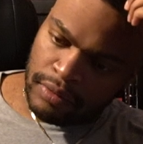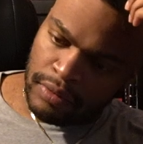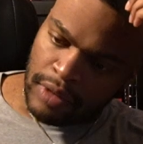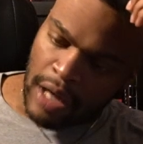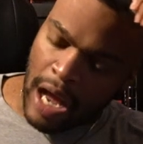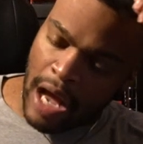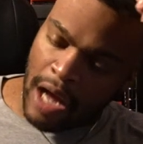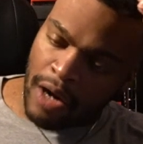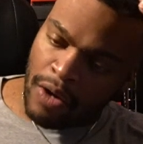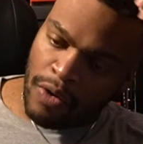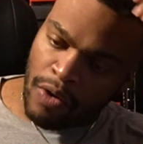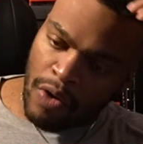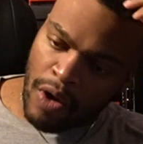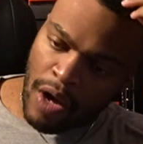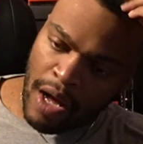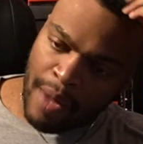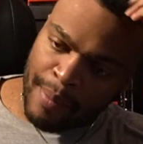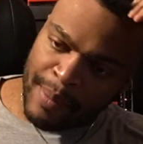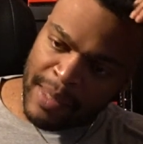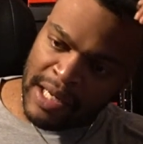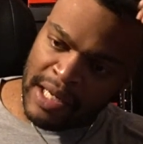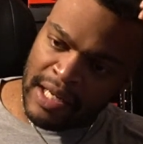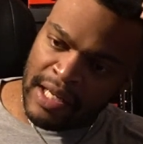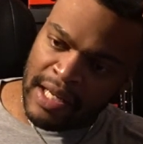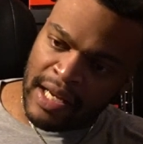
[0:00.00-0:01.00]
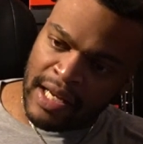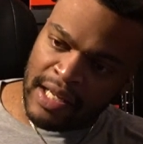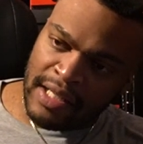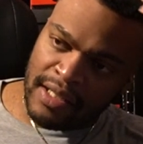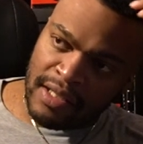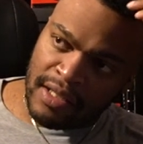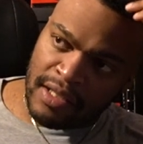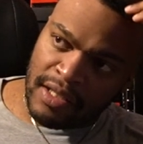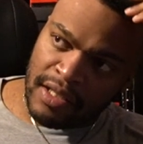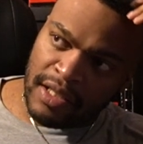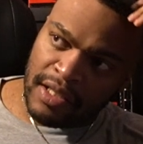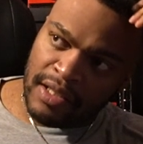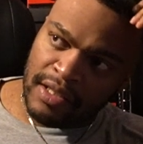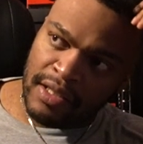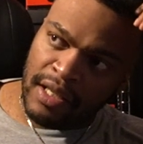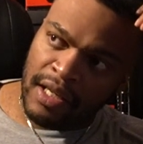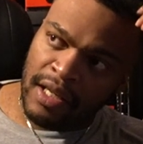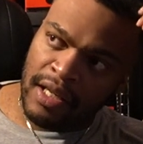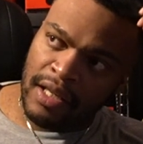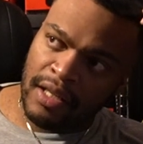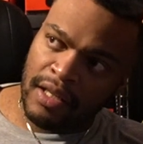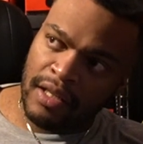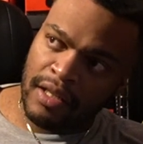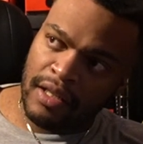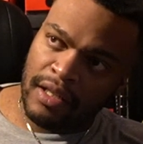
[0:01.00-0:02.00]
I don't know how many days it's gonna
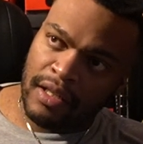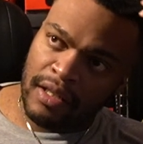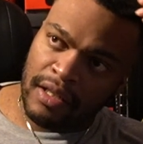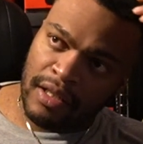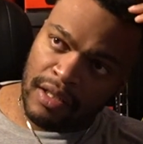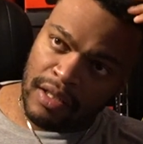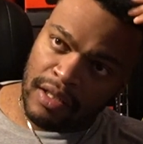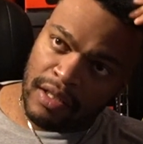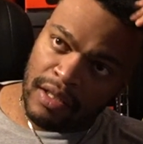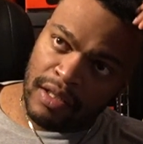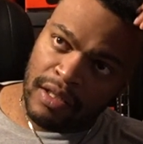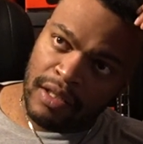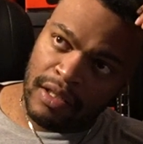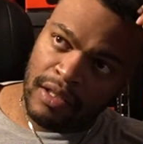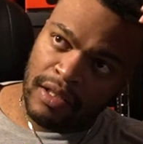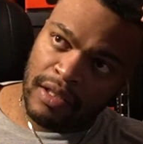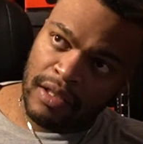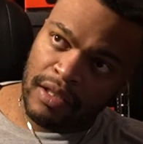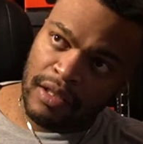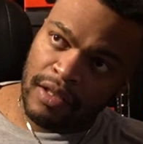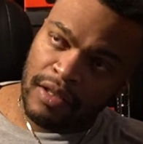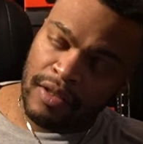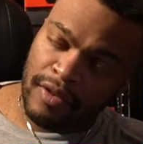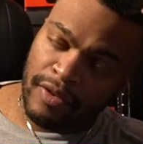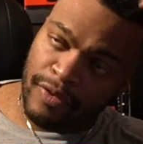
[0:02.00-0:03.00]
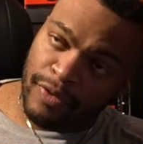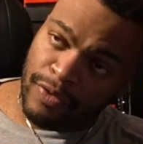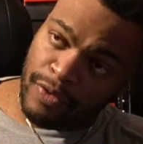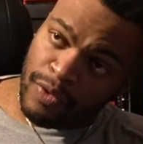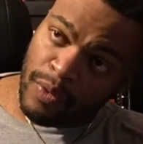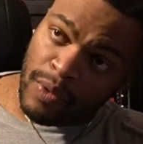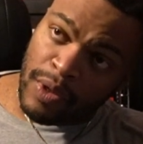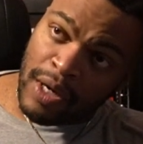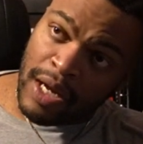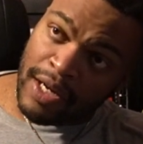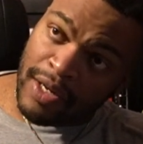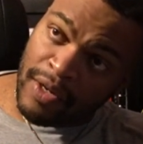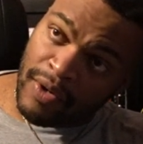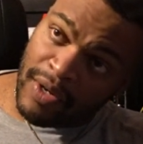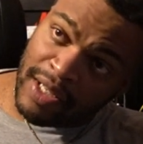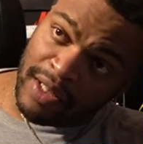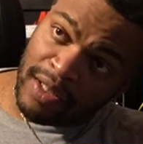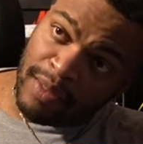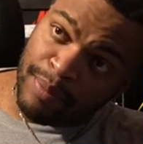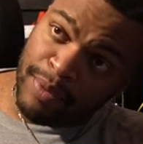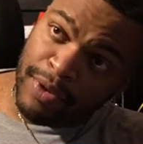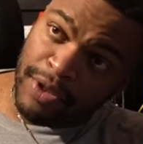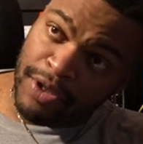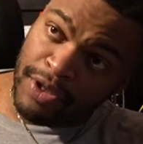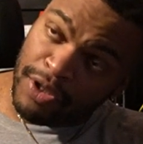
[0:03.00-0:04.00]
take for when I don't have to
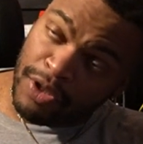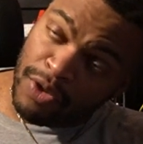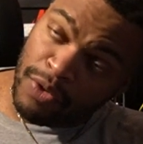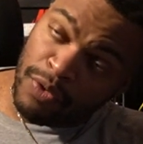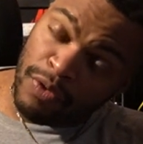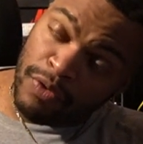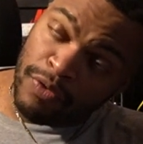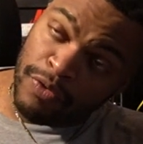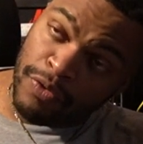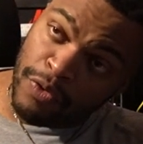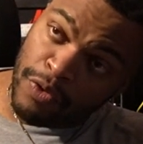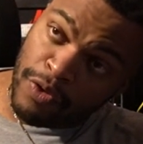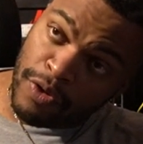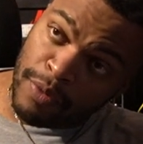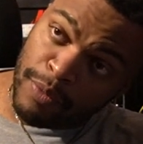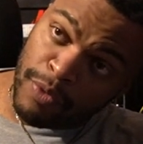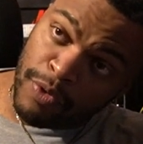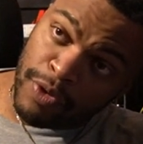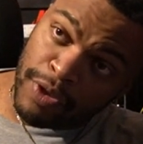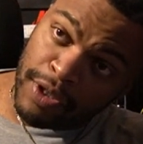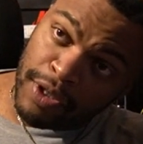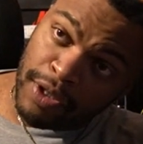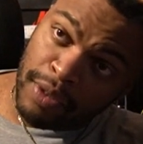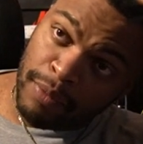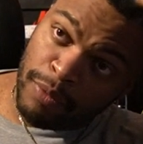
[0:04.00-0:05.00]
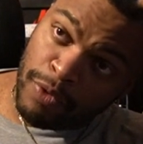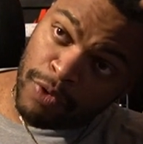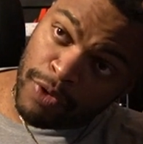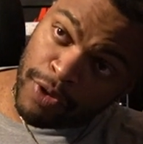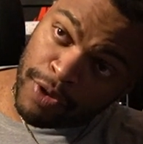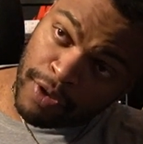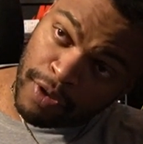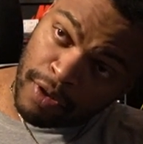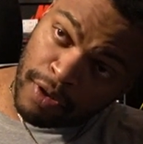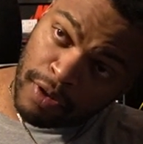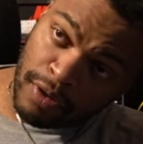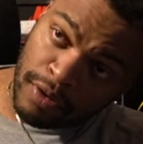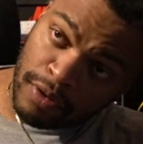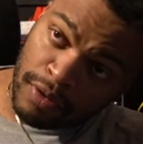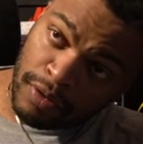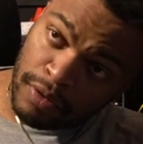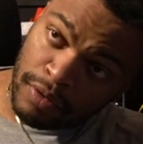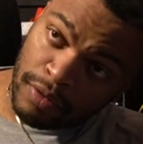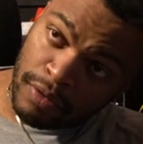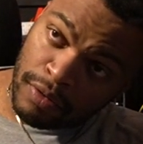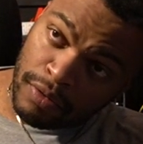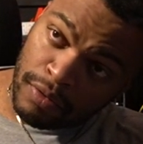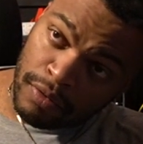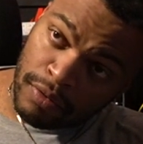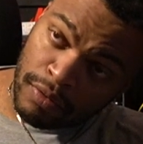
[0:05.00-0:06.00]
put the uniform on anymore.
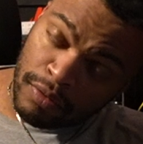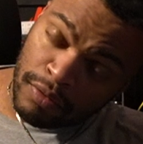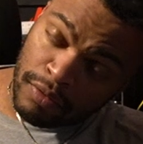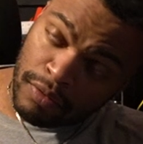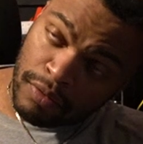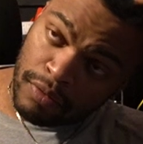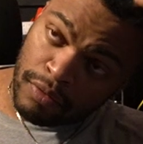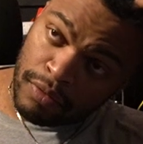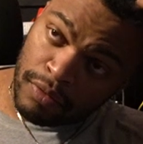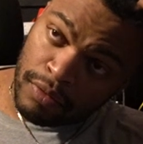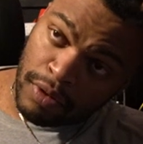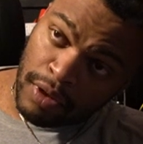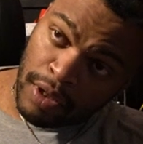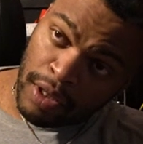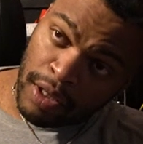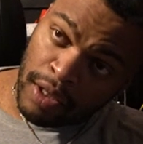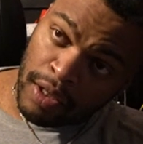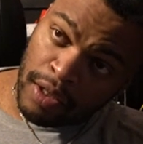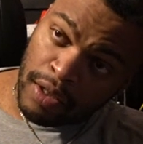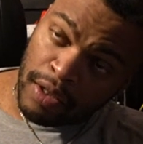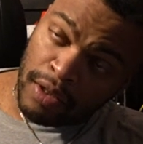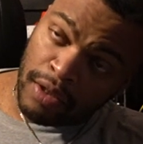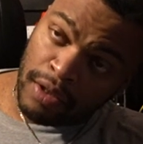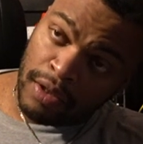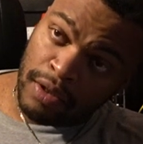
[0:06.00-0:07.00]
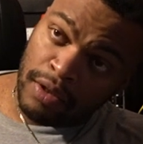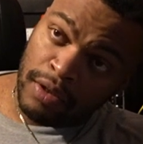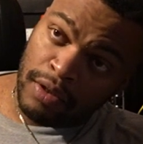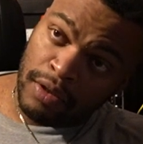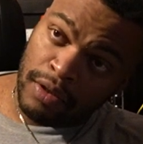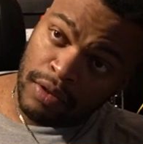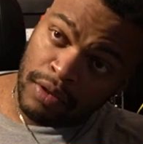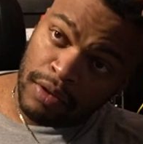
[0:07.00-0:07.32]
And